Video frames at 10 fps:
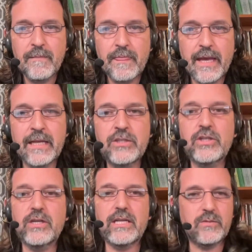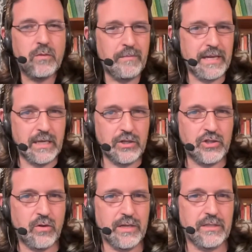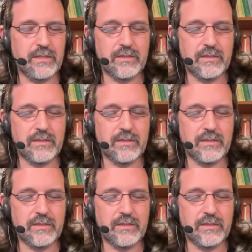And it's good as we're making choices,